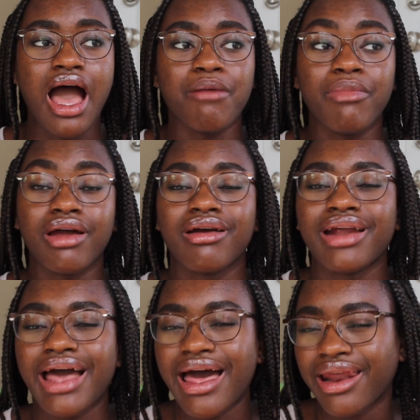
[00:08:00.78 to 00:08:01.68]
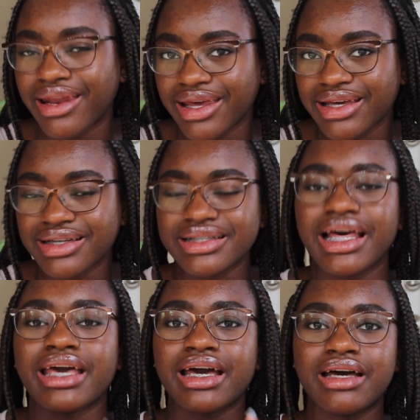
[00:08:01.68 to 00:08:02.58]
I'm better at editing
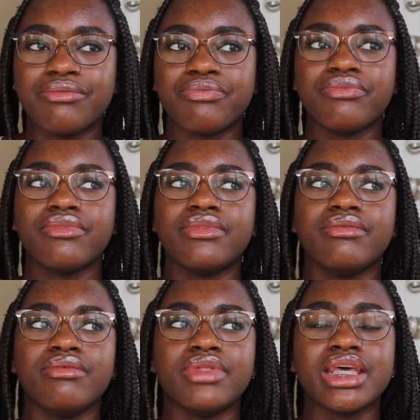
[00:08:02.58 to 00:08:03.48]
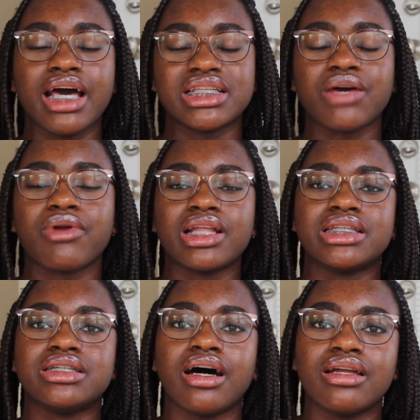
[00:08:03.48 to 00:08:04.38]
like the essay when
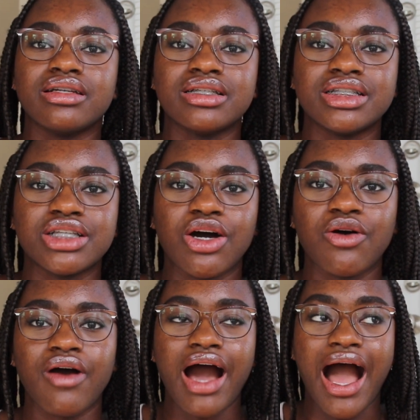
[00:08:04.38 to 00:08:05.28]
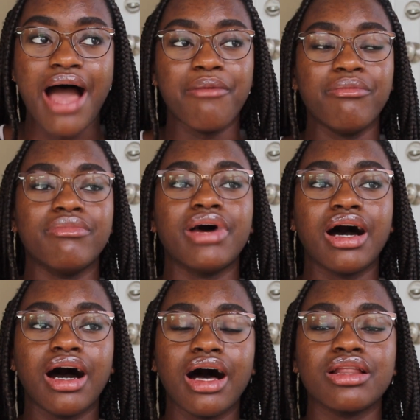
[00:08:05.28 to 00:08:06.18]
it's done, so I'm
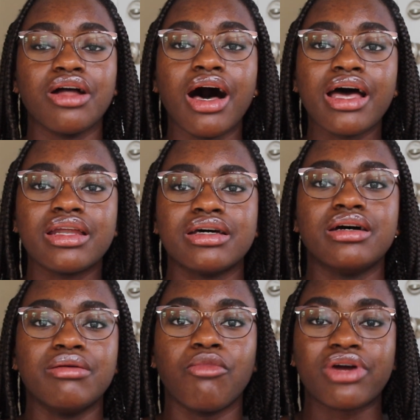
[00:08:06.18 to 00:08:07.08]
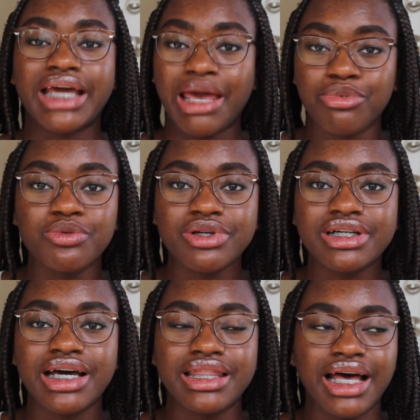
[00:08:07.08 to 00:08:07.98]
a lot more
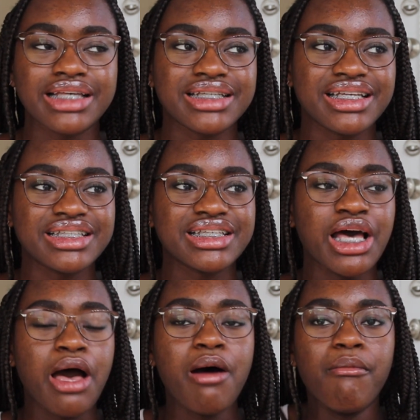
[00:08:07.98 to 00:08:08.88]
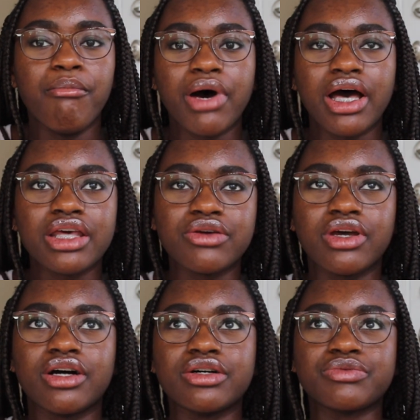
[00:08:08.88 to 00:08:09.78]
capable in that sense. But you
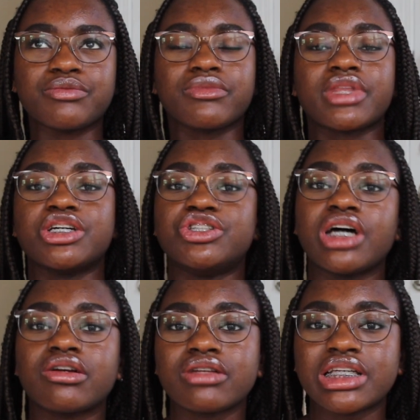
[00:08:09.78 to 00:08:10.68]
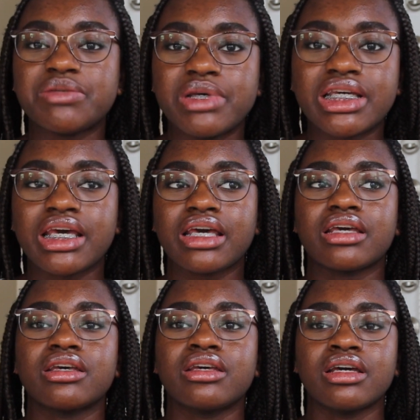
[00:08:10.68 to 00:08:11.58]
know, generally
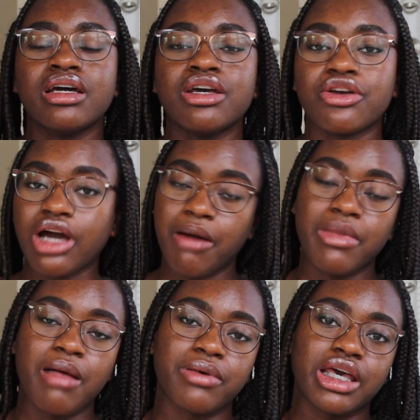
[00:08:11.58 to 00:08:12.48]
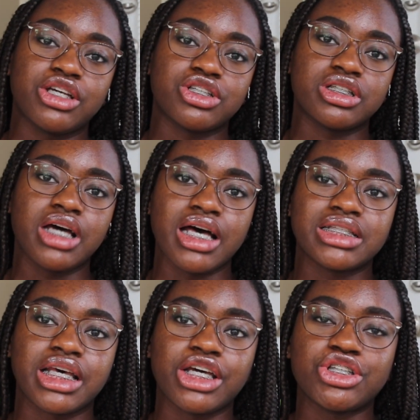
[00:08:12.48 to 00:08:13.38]
speaking, the common application
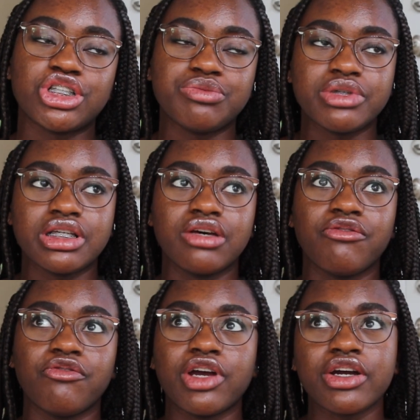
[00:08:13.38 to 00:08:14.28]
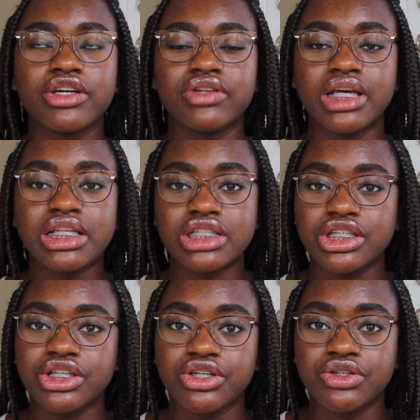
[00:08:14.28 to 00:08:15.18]
essay should be very unique to
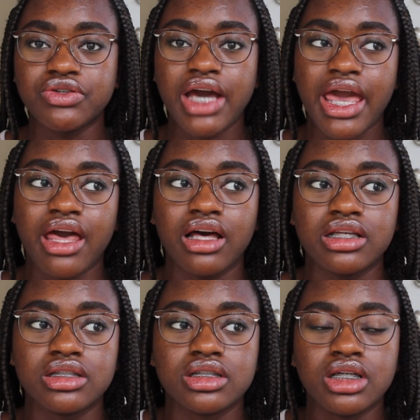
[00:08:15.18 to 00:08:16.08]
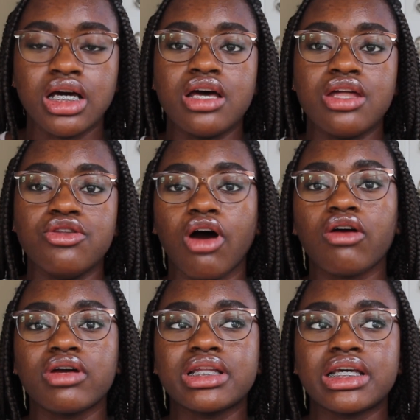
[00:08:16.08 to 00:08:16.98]
you and not
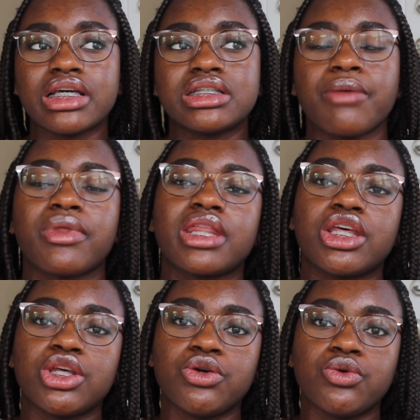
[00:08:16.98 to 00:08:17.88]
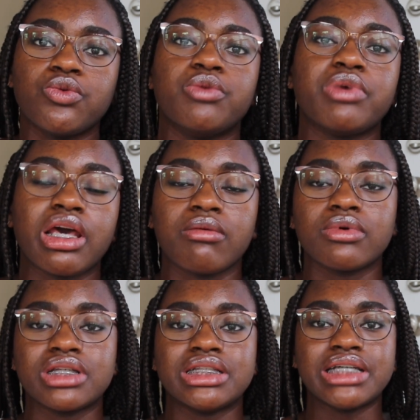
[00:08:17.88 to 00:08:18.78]
really something that you would be
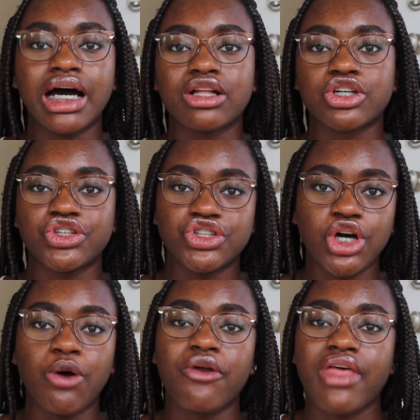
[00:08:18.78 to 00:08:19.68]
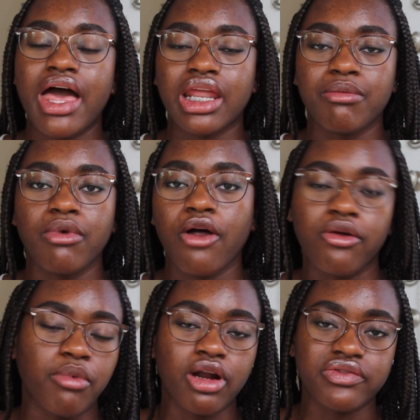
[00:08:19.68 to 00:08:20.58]
able to tell or show with any other
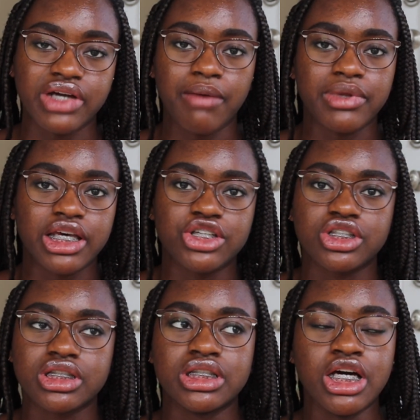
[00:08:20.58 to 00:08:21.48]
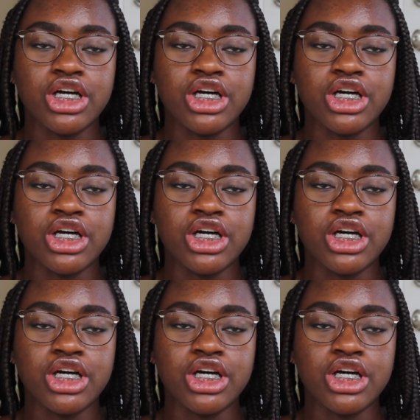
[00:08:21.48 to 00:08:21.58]
part of your application.